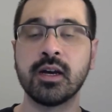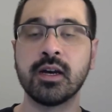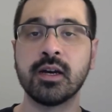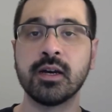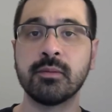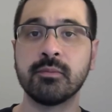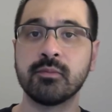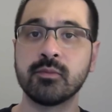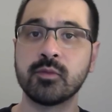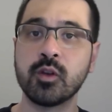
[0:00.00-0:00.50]

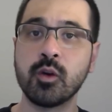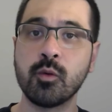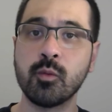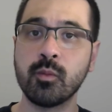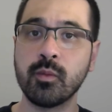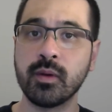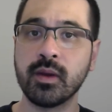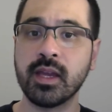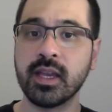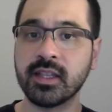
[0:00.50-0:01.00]
Um,
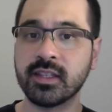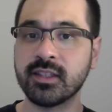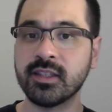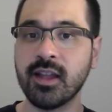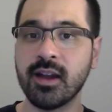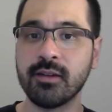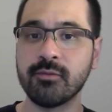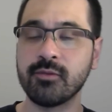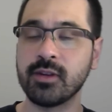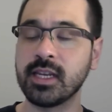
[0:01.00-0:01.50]
so it's
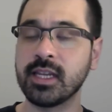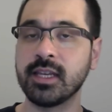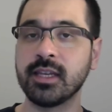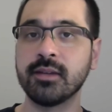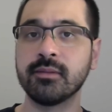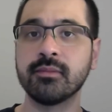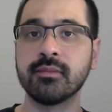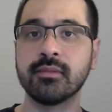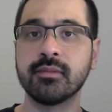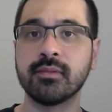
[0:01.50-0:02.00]
not
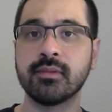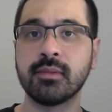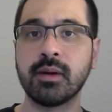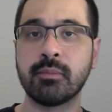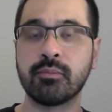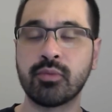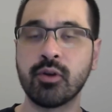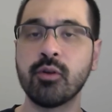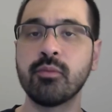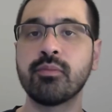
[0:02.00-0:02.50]
really
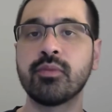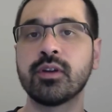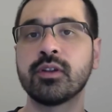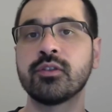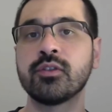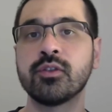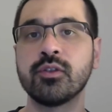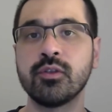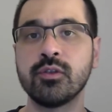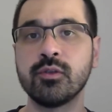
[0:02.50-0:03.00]
appropriate
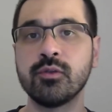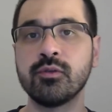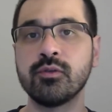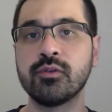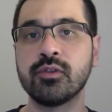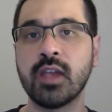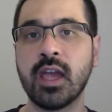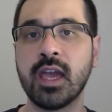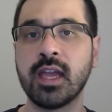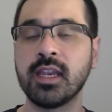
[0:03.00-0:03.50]
to
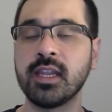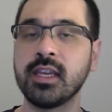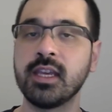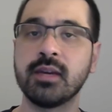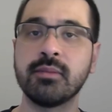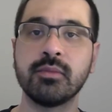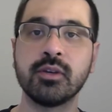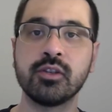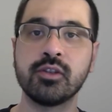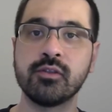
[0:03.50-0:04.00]
use any
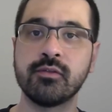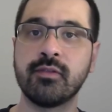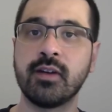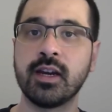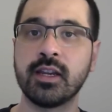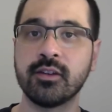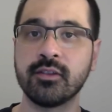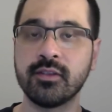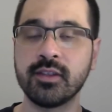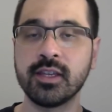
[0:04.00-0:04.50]
image you
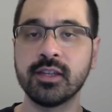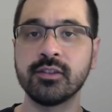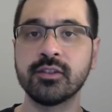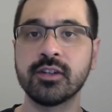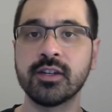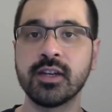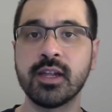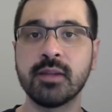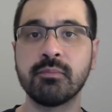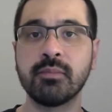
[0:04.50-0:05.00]
find on the
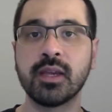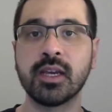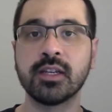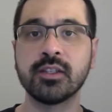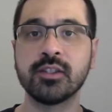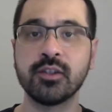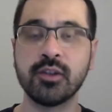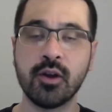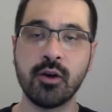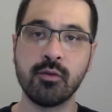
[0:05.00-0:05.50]
internet
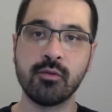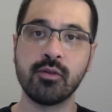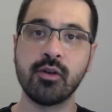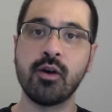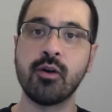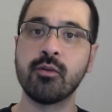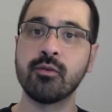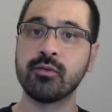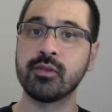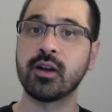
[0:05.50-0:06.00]
because you don't
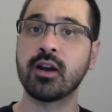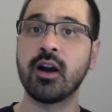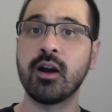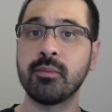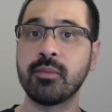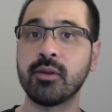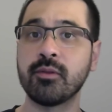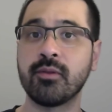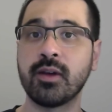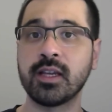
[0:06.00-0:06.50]
own the
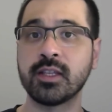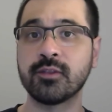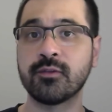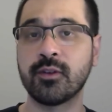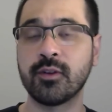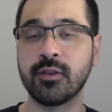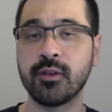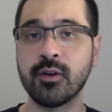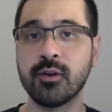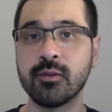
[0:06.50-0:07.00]
copyrights
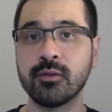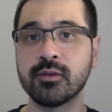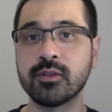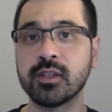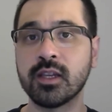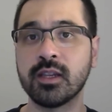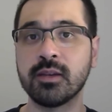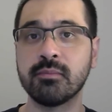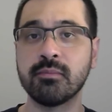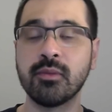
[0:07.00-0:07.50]
for those
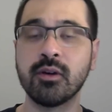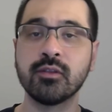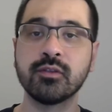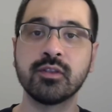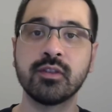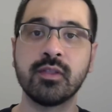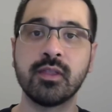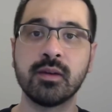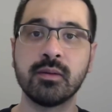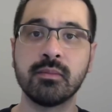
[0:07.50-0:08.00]
and
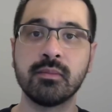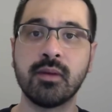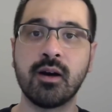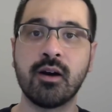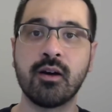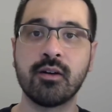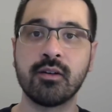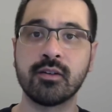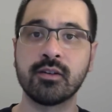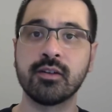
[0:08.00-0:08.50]
most of them
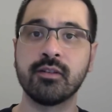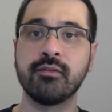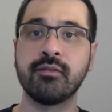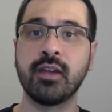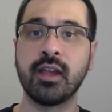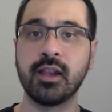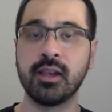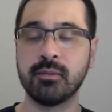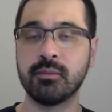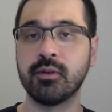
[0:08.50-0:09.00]
aren't
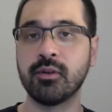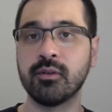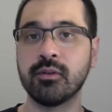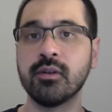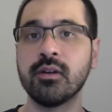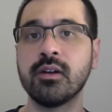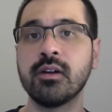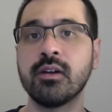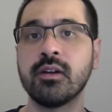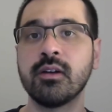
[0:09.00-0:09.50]

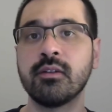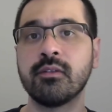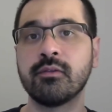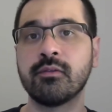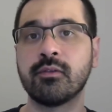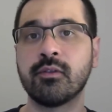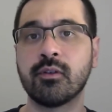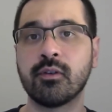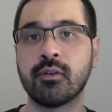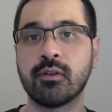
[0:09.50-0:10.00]
available
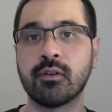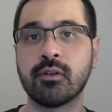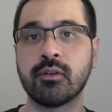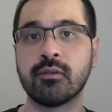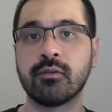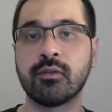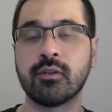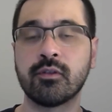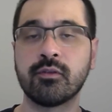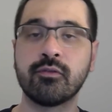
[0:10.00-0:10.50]
for,
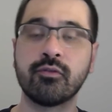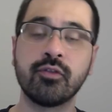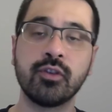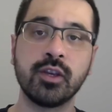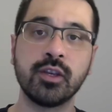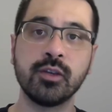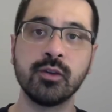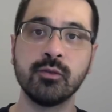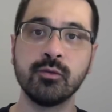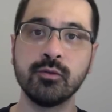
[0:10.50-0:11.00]
for free
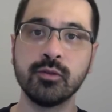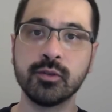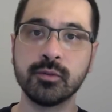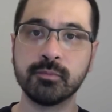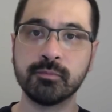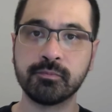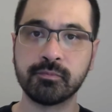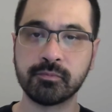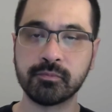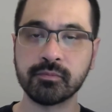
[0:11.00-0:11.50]
use.